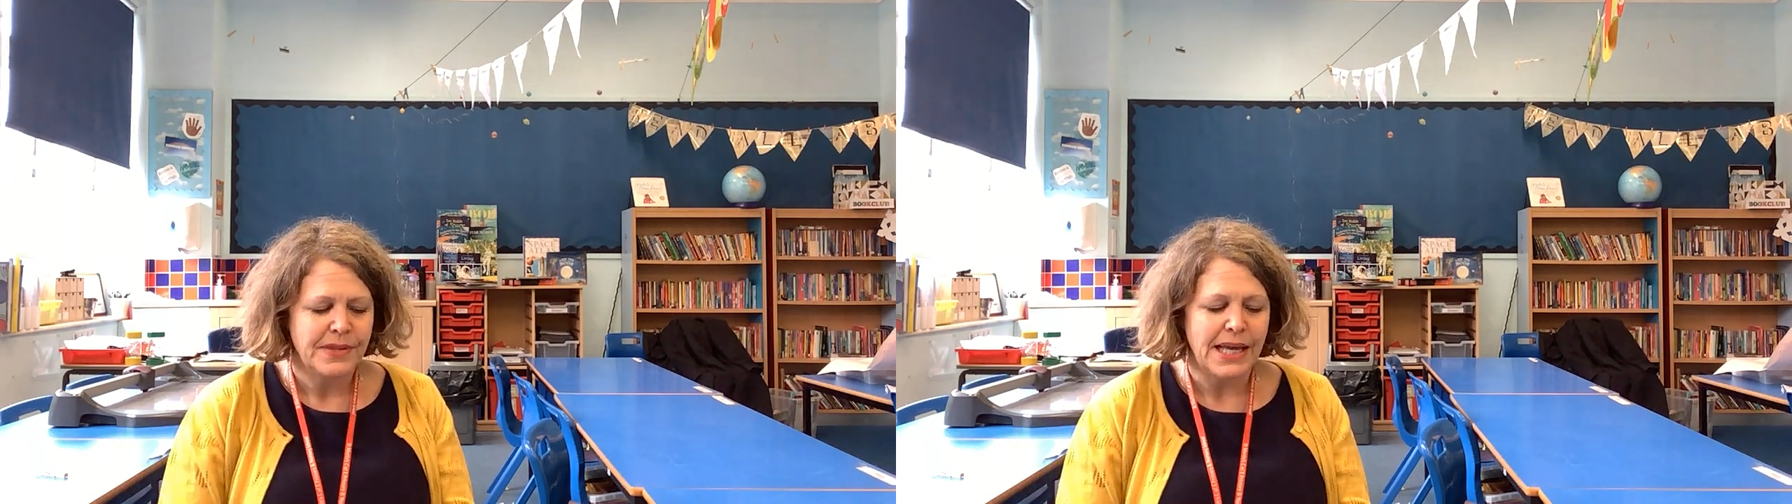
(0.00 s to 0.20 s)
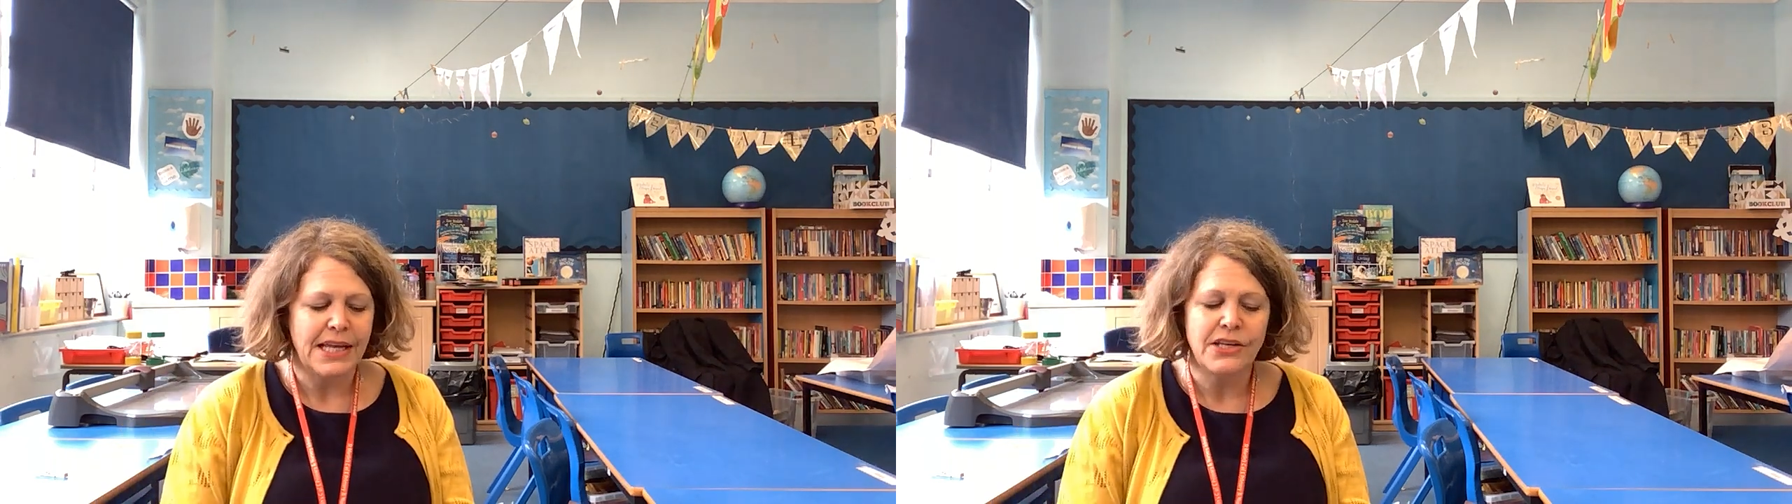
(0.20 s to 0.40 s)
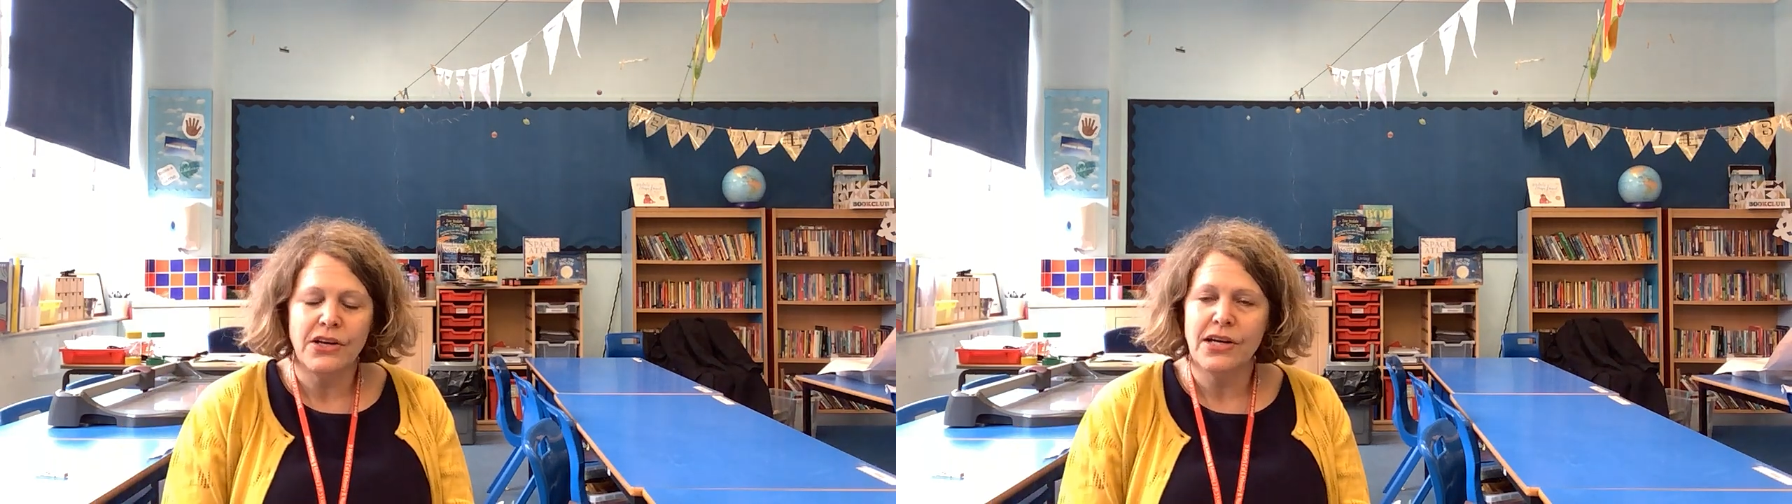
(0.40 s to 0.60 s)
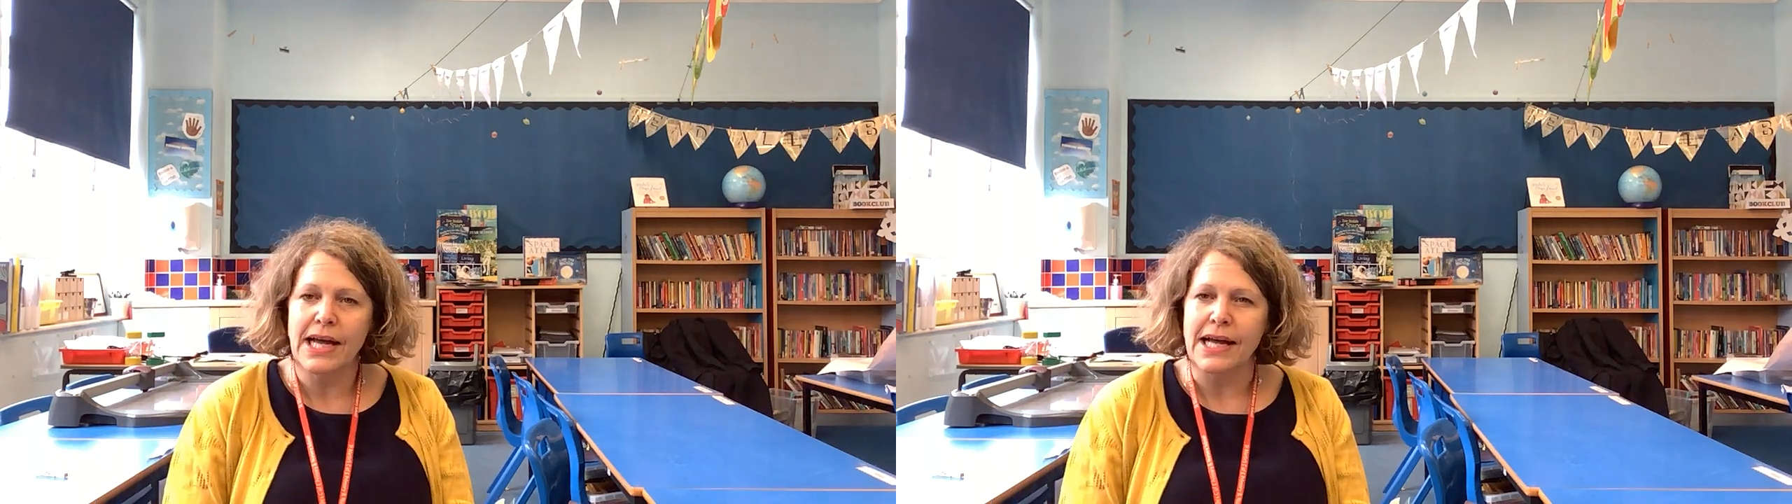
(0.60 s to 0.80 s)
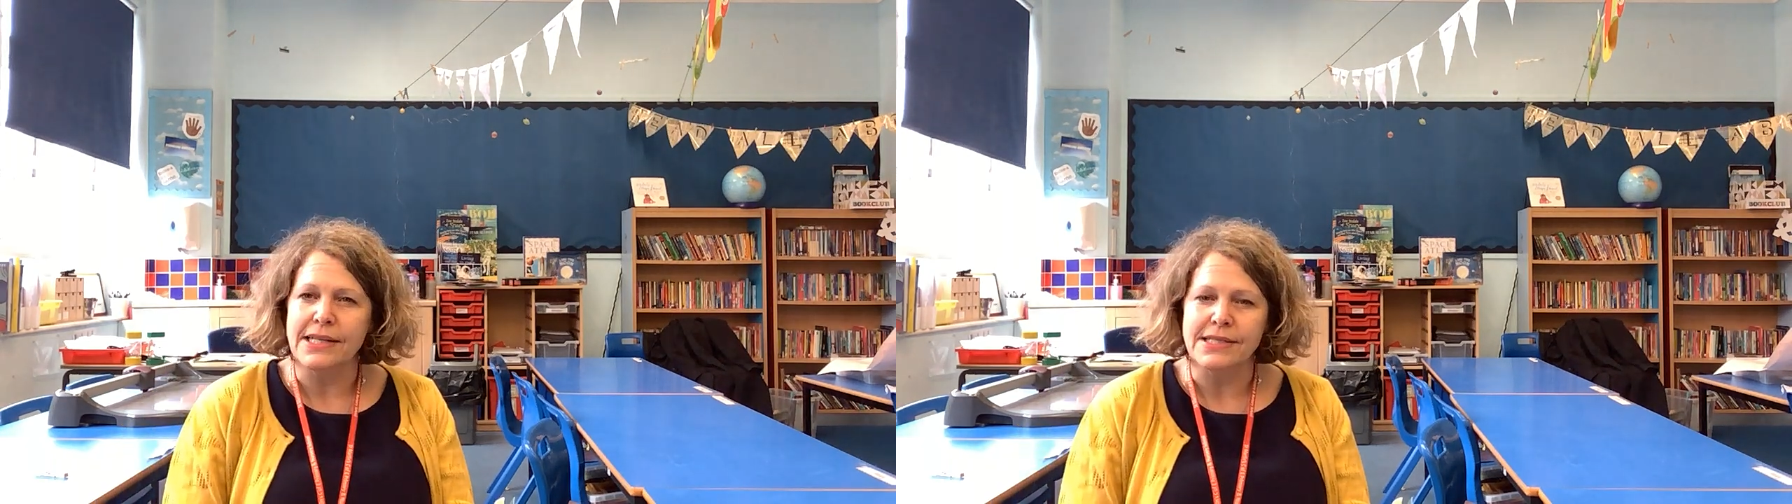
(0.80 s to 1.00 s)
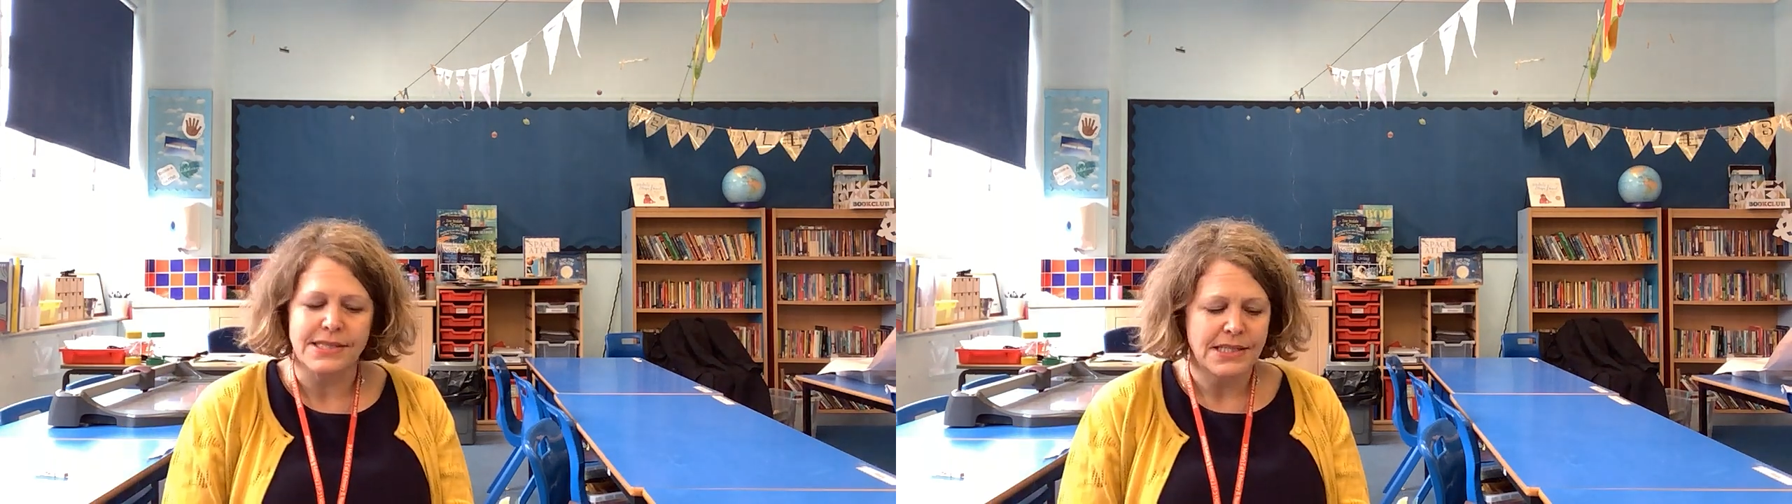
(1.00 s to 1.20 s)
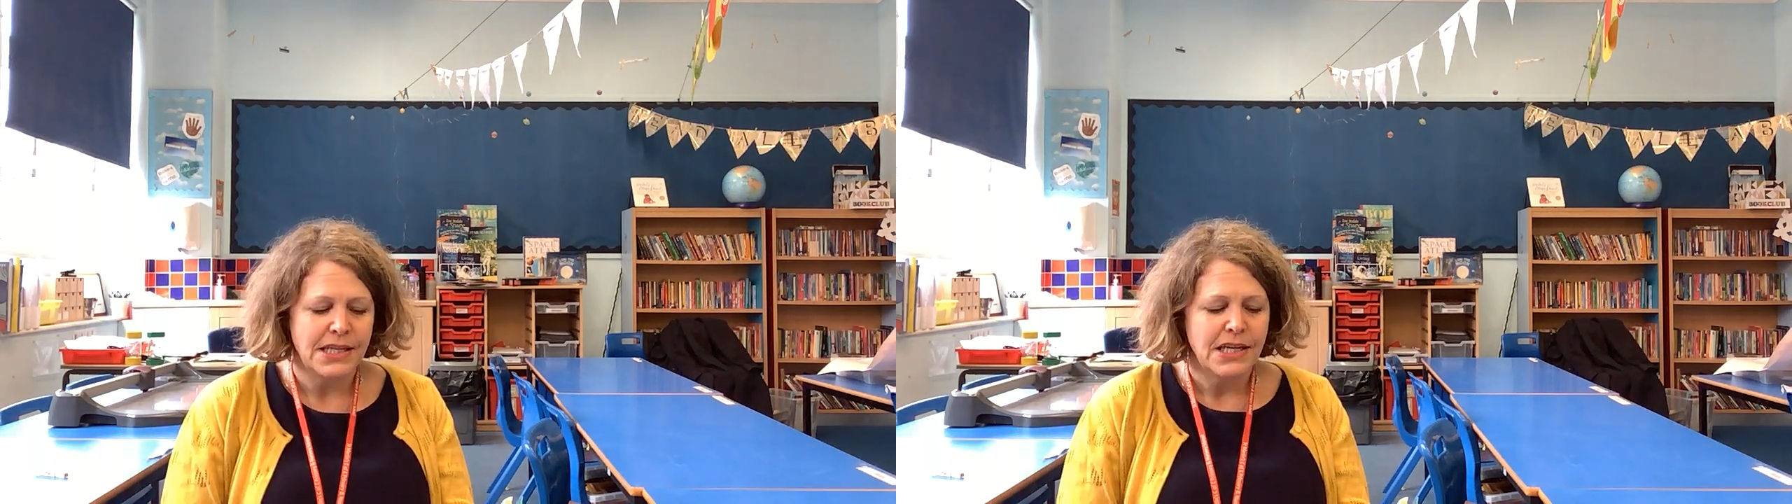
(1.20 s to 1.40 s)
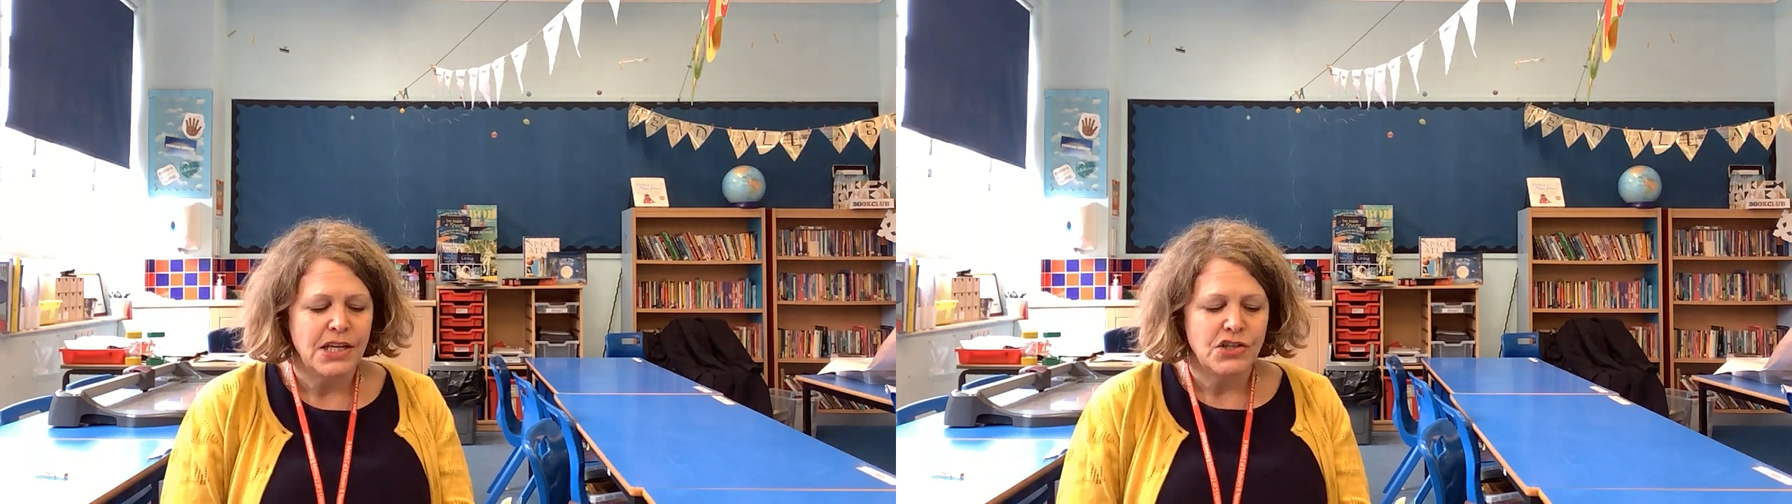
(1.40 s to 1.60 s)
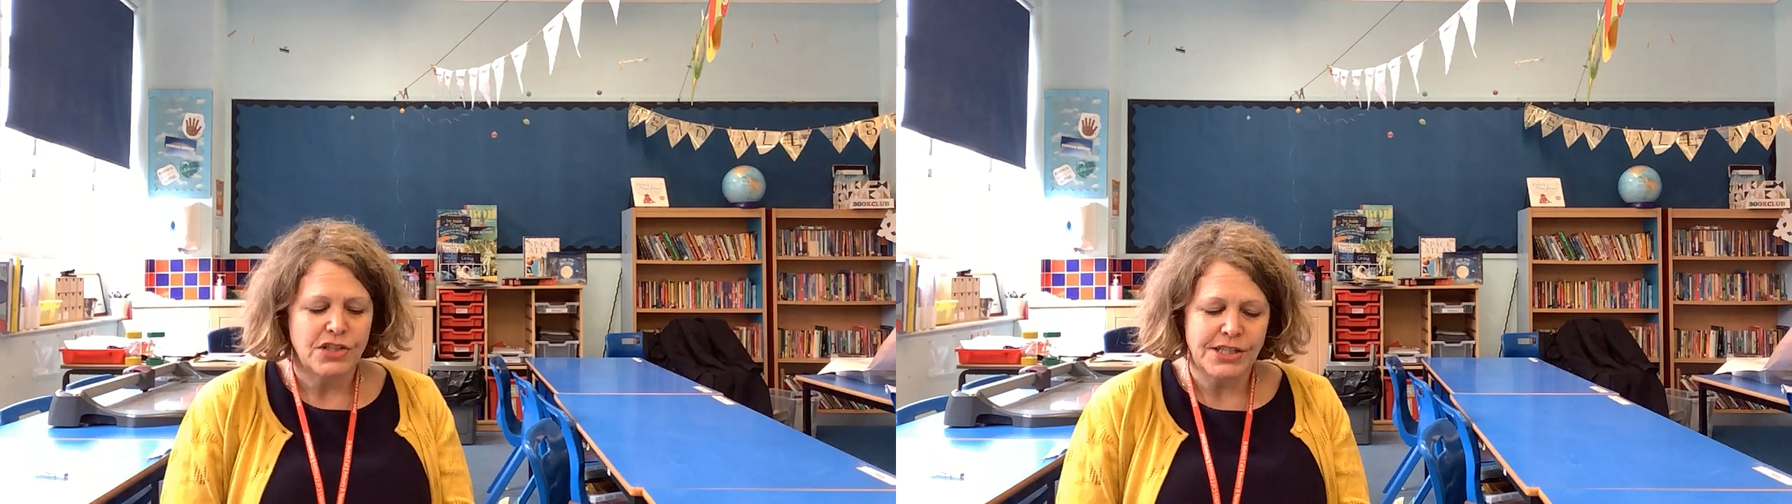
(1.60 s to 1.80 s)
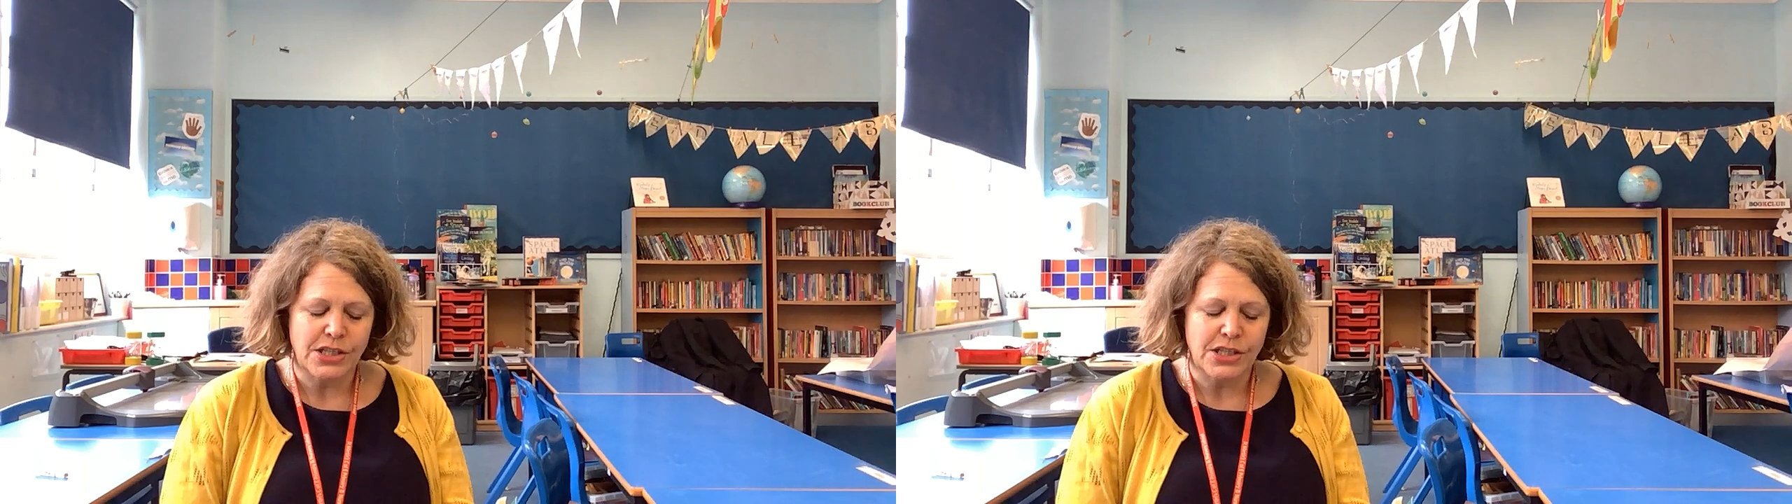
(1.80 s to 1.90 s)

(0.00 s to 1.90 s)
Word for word: In her hands, she's